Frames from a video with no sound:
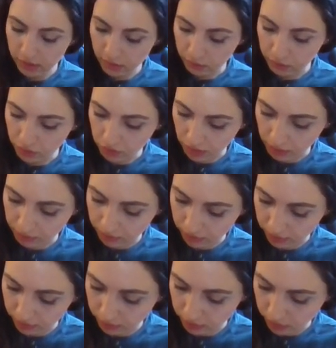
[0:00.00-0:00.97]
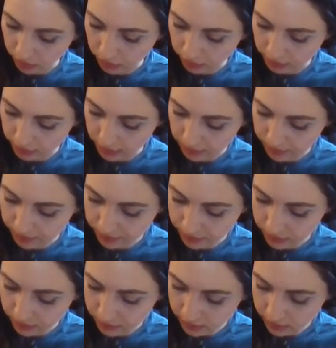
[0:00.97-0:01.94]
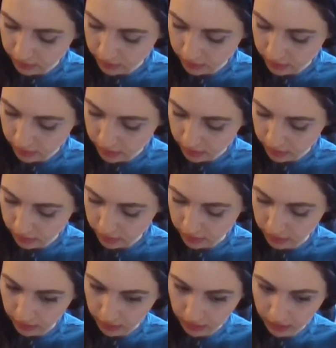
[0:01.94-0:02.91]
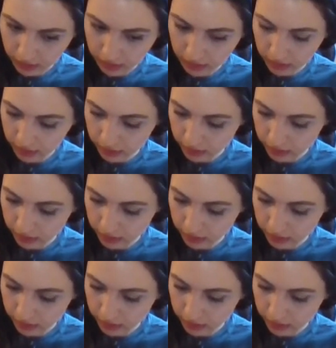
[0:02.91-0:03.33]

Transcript: which I'm gonna call them D.